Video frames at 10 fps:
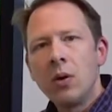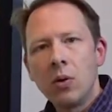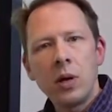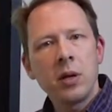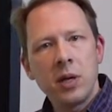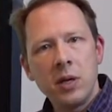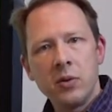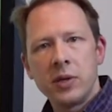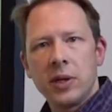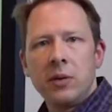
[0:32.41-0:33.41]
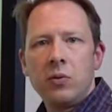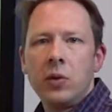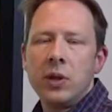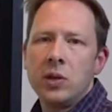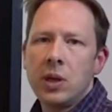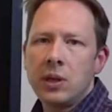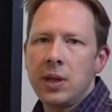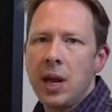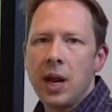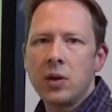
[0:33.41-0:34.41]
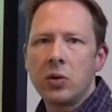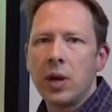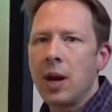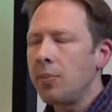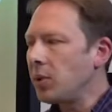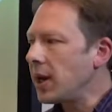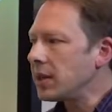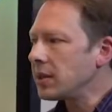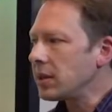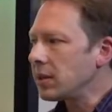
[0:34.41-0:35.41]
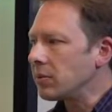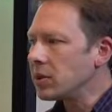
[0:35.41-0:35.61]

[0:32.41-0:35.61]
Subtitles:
or you can use it with just the Android operating system.